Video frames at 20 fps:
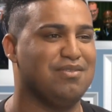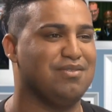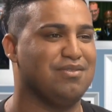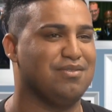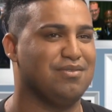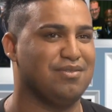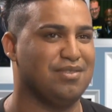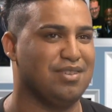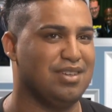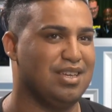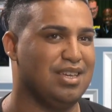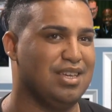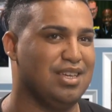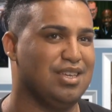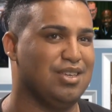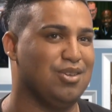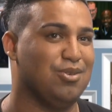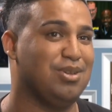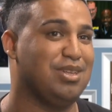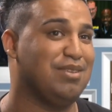leave.
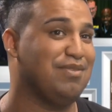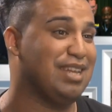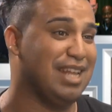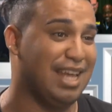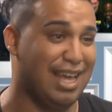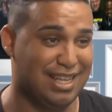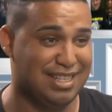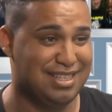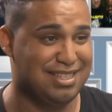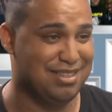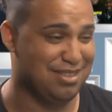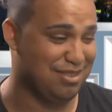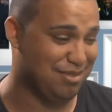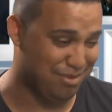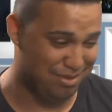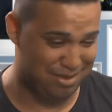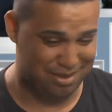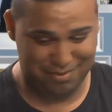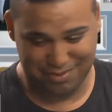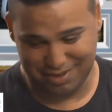You leave in 8.
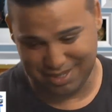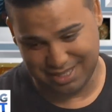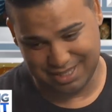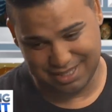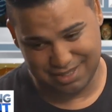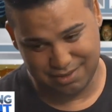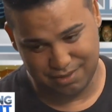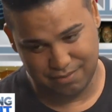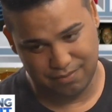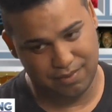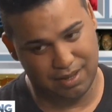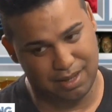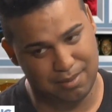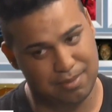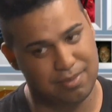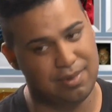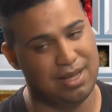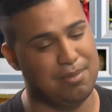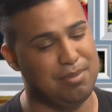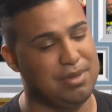In the first
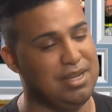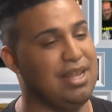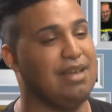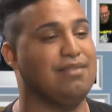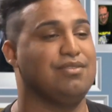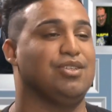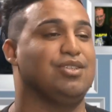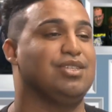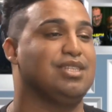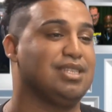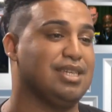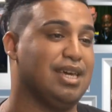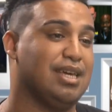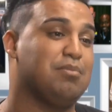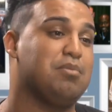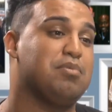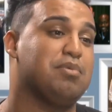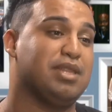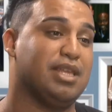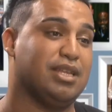couple of live shows, it's
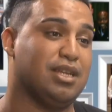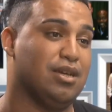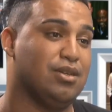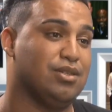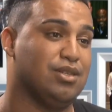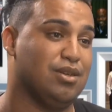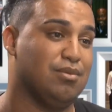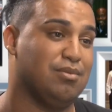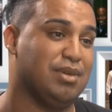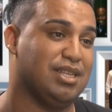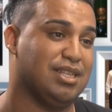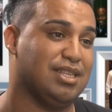8 people that goes home at